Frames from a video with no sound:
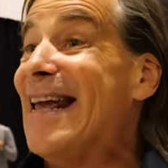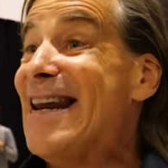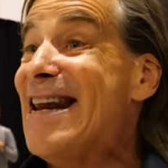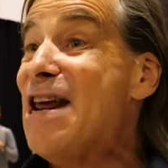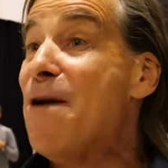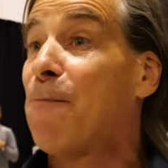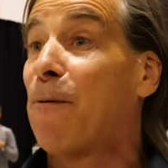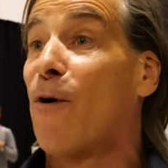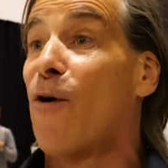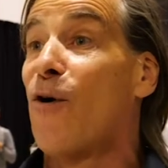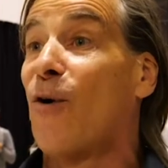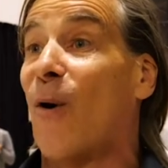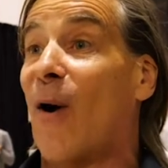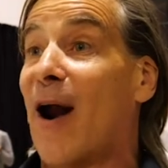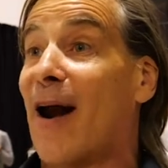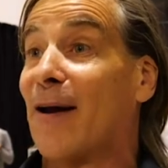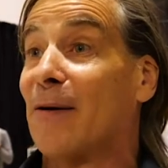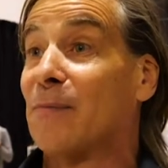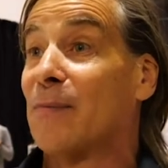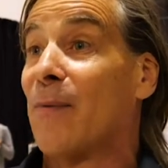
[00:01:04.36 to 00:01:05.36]
any
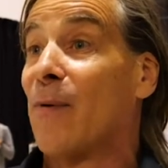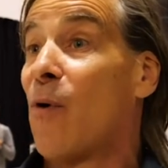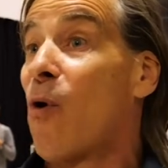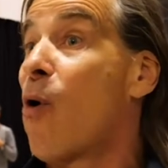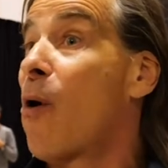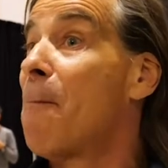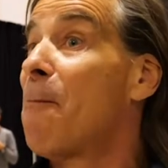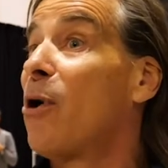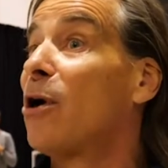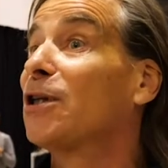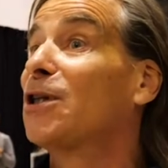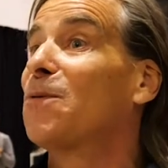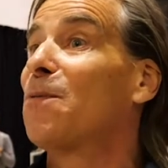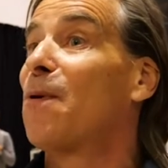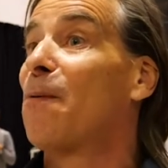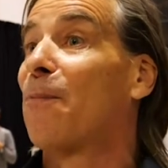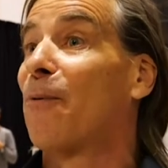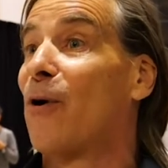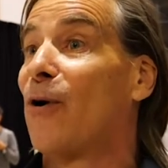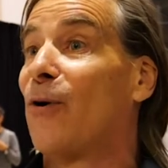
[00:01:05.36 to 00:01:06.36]
program or
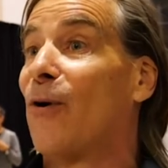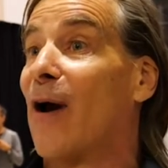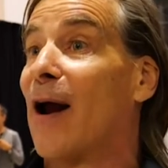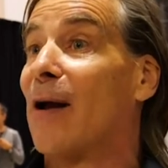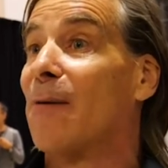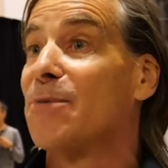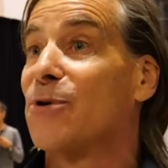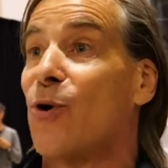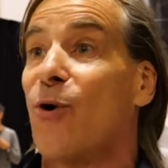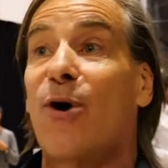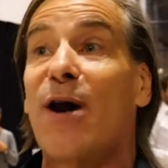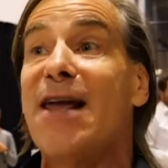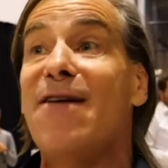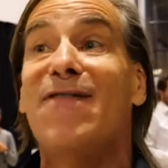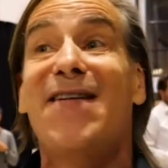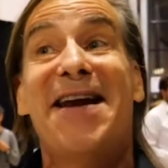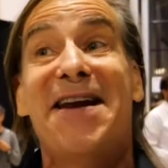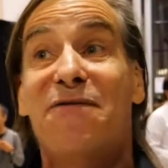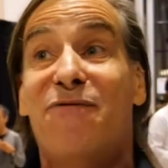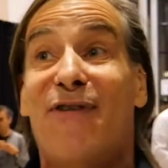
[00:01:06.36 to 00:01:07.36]
multiple programs or
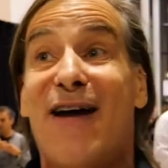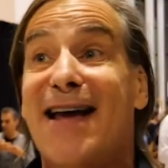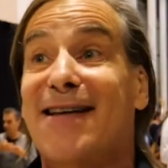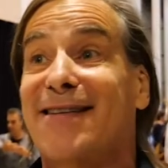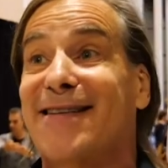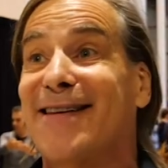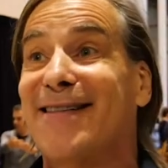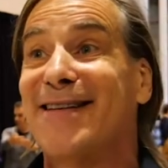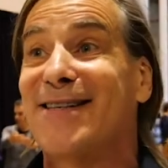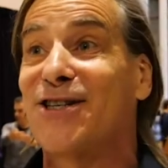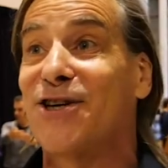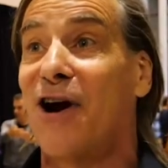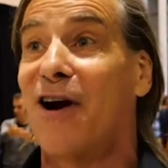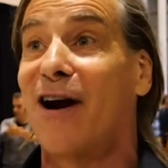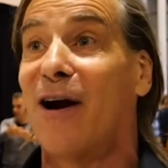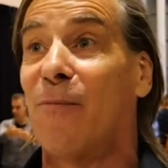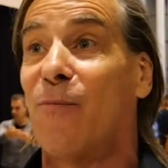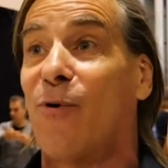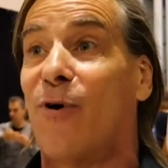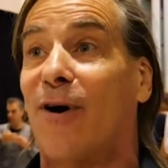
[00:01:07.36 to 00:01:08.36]
even invest in the
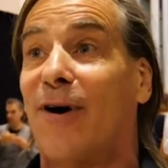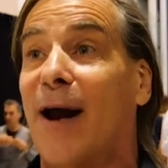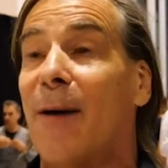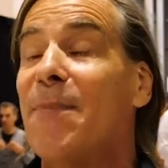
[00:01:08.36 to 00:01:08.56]
startup world.